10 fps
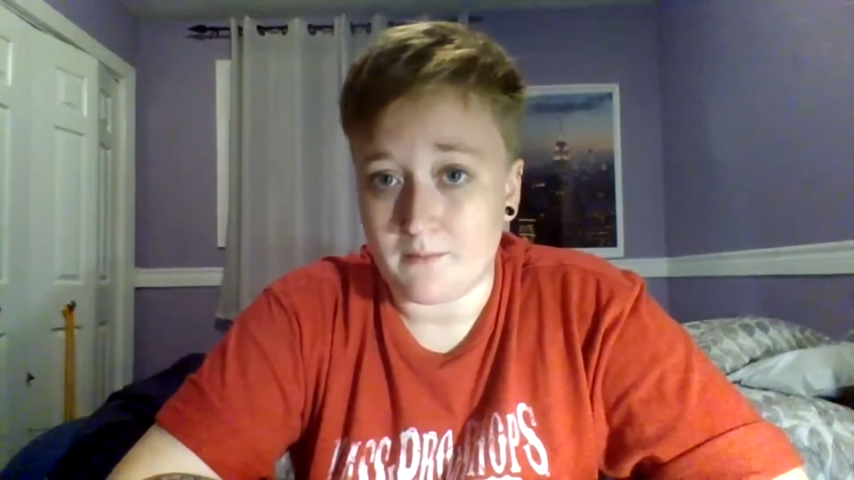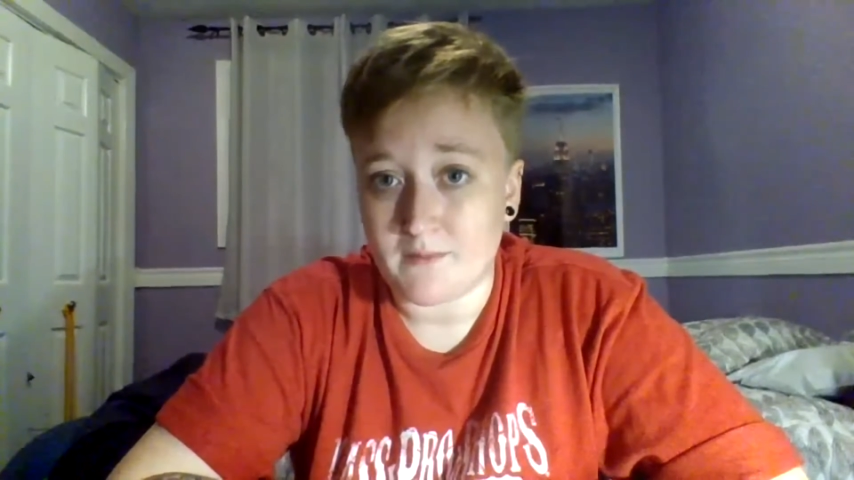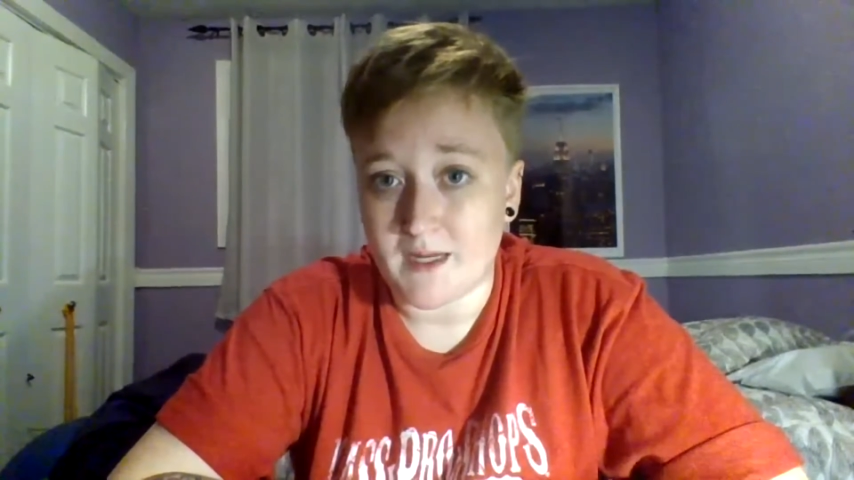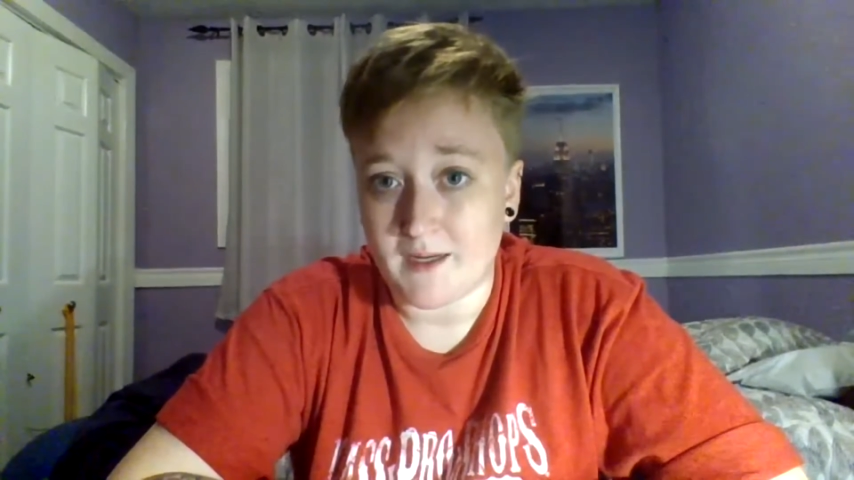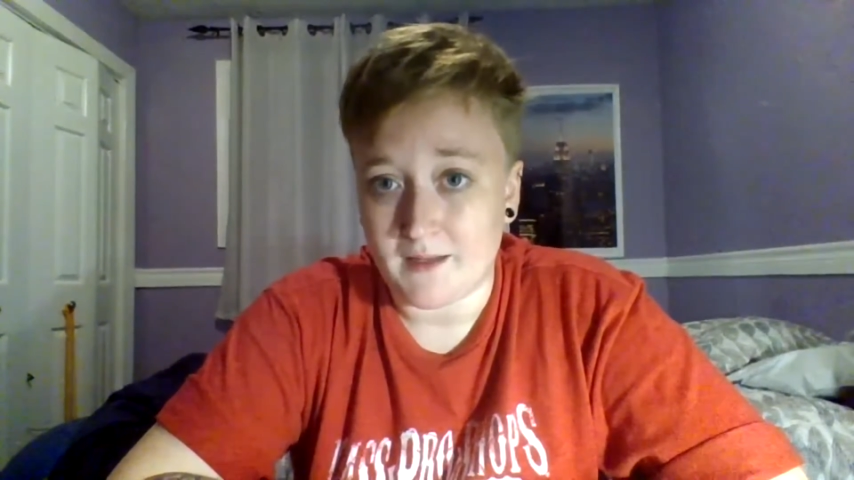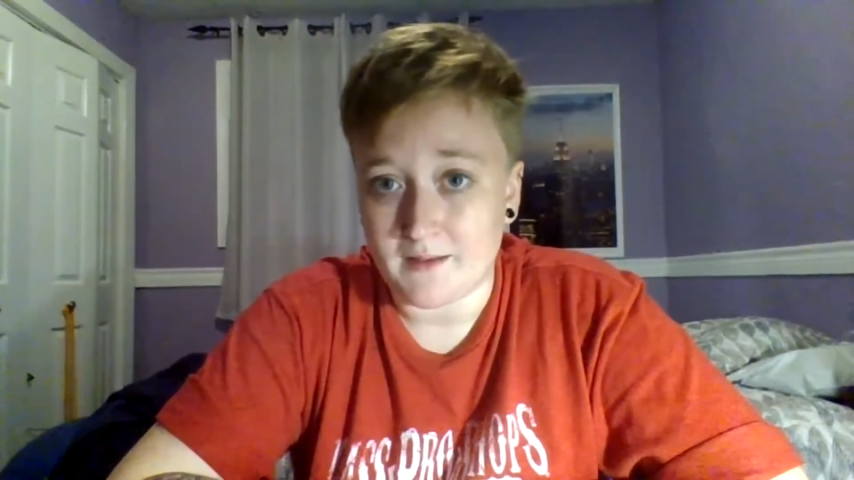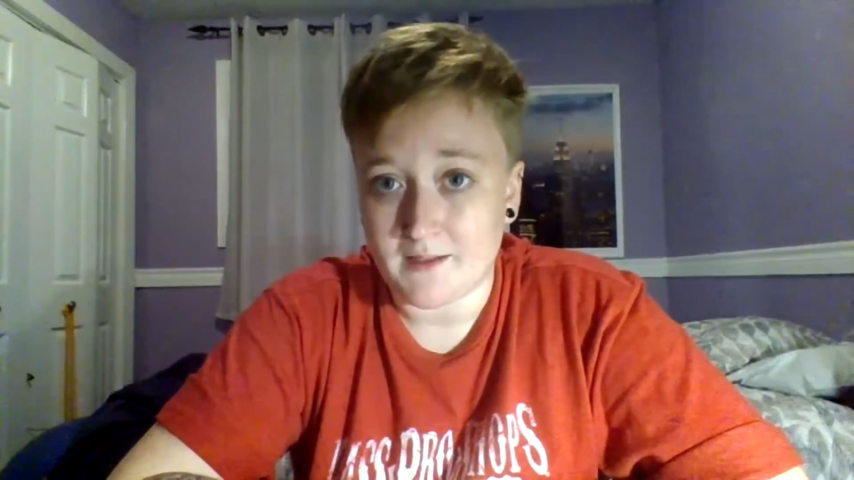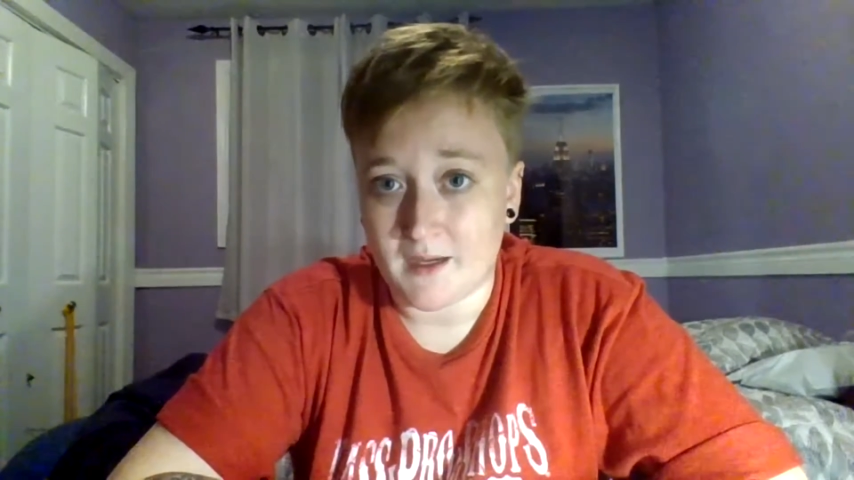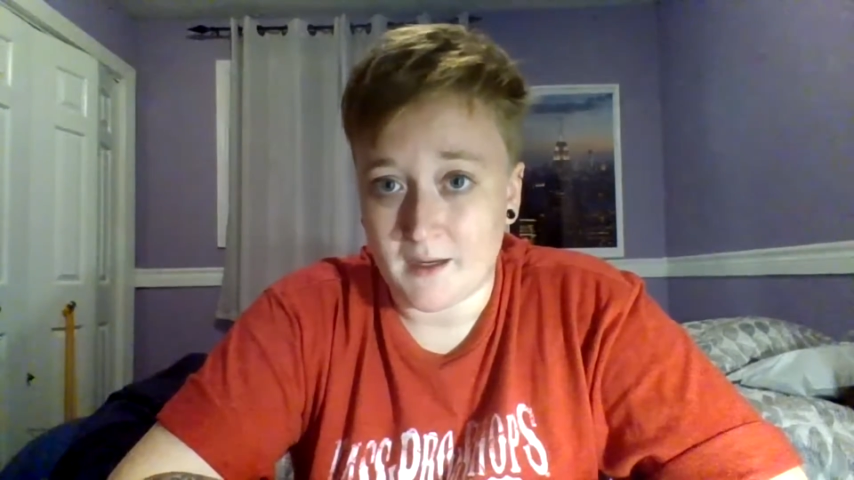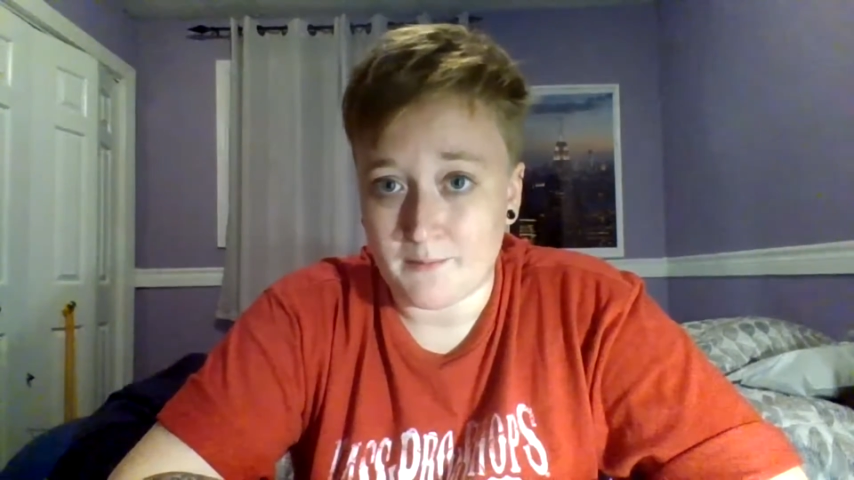taking the
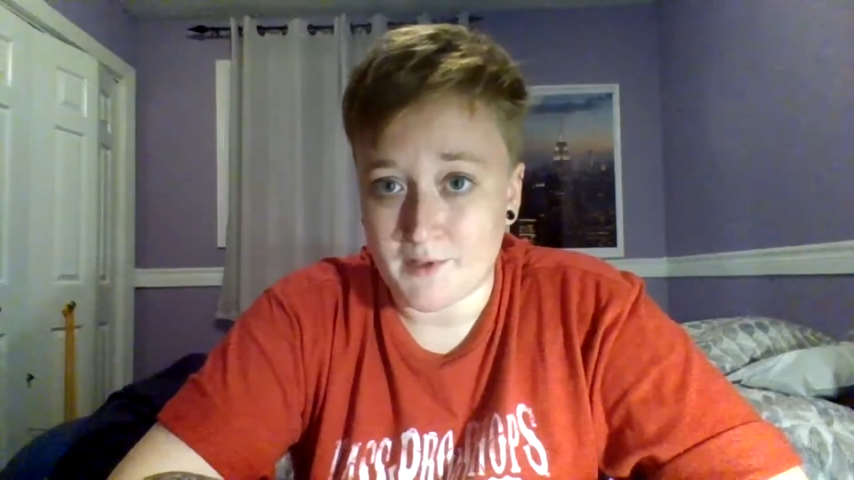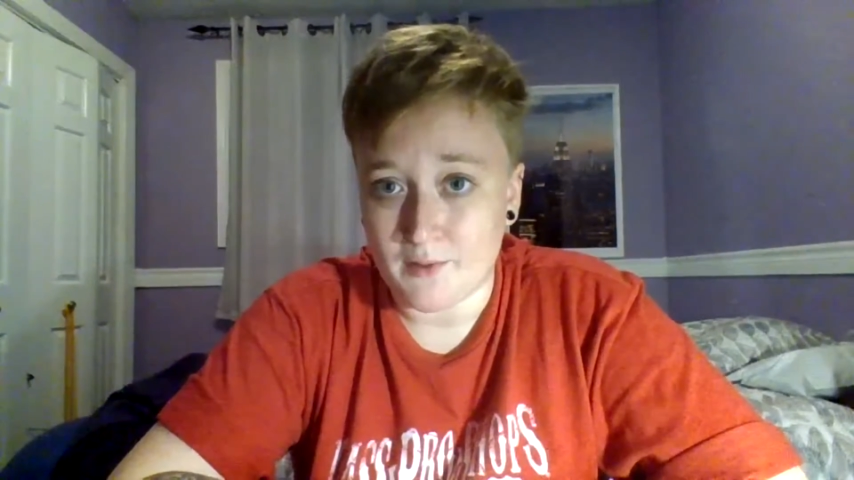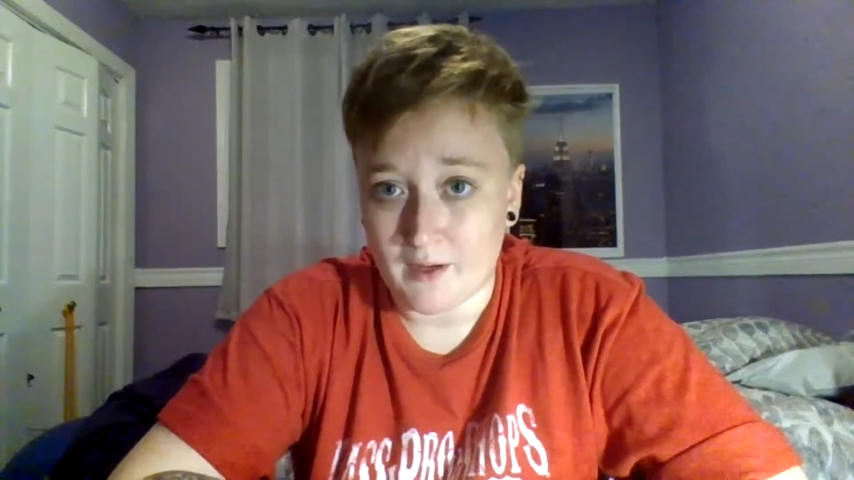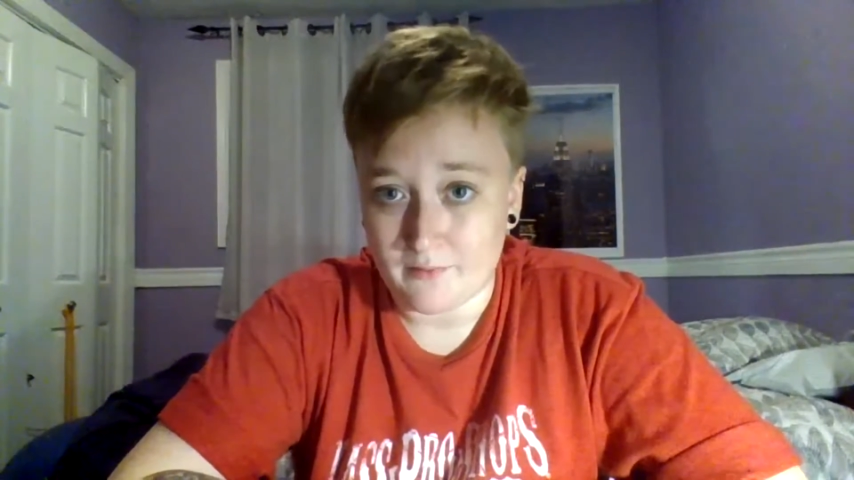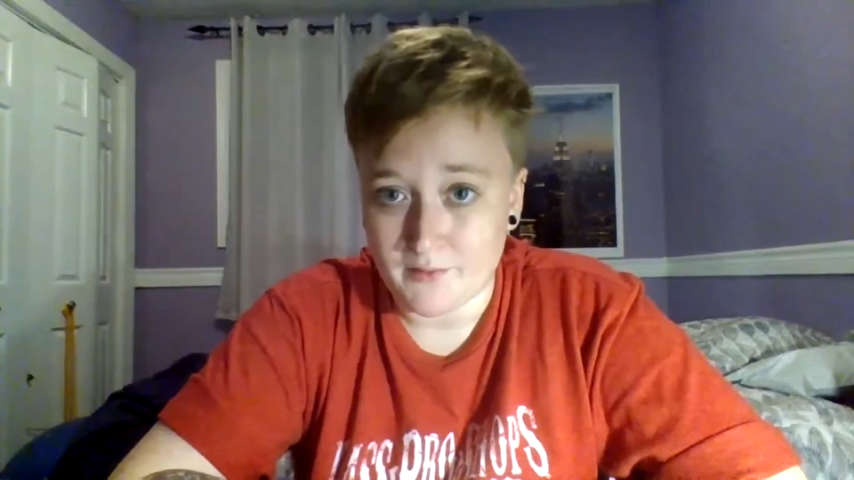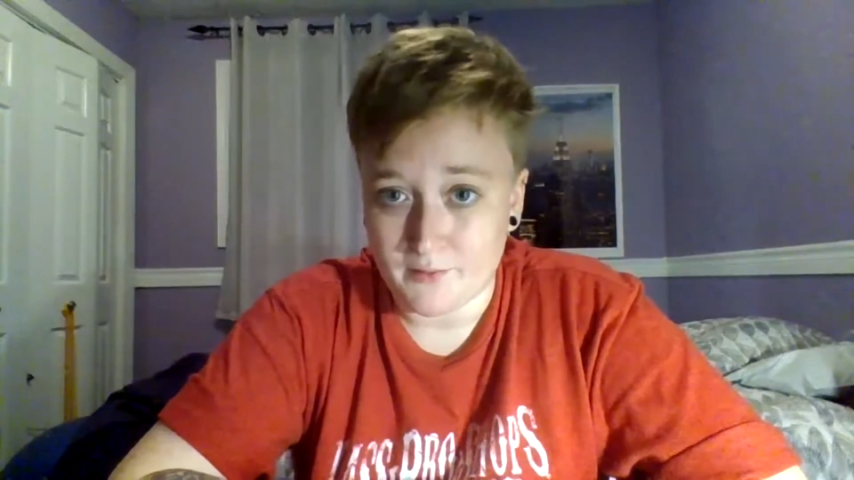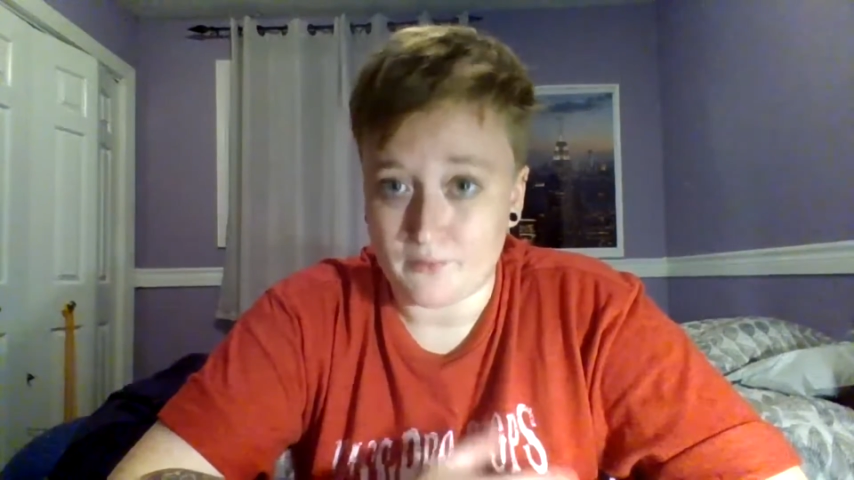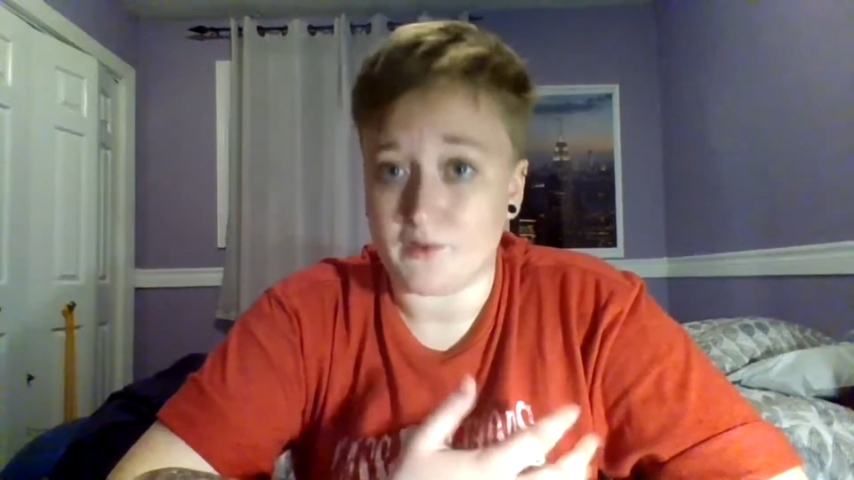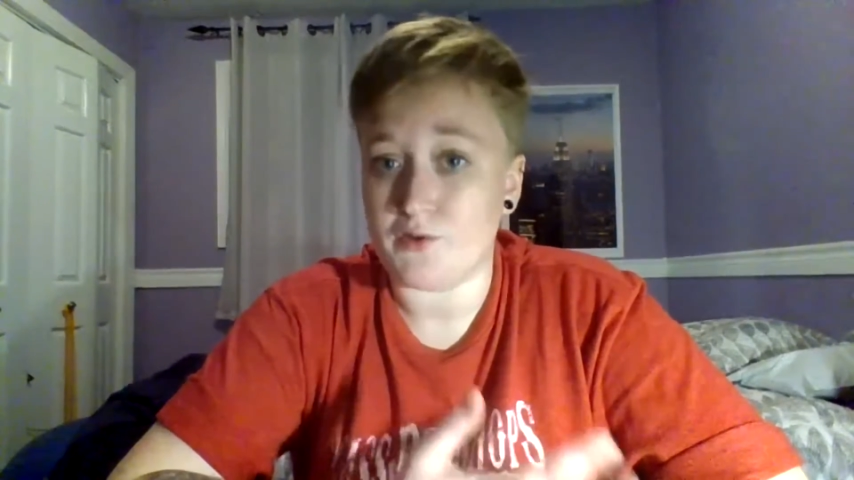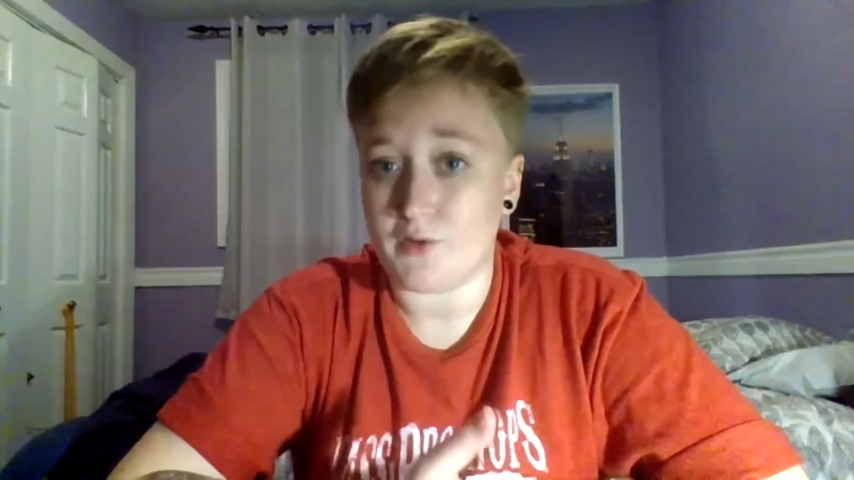time to have
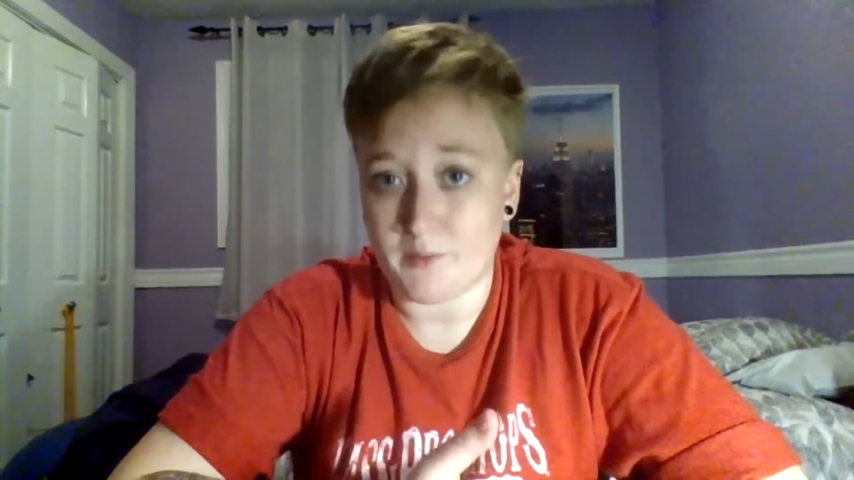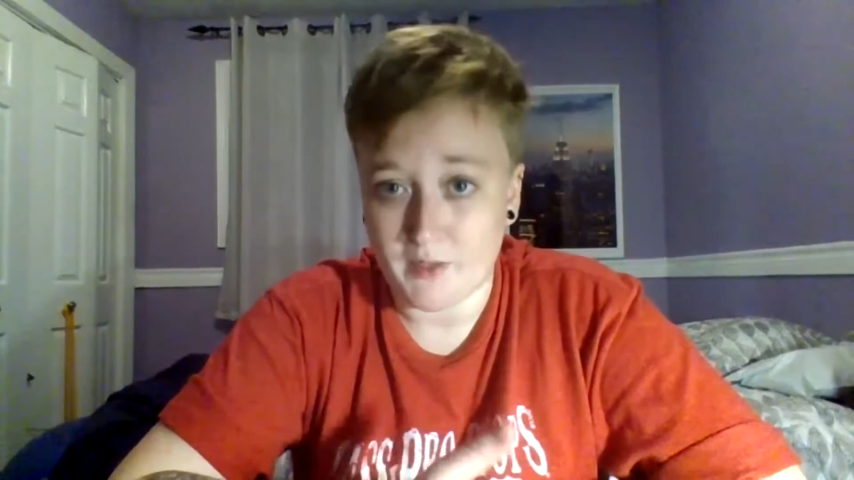to restrain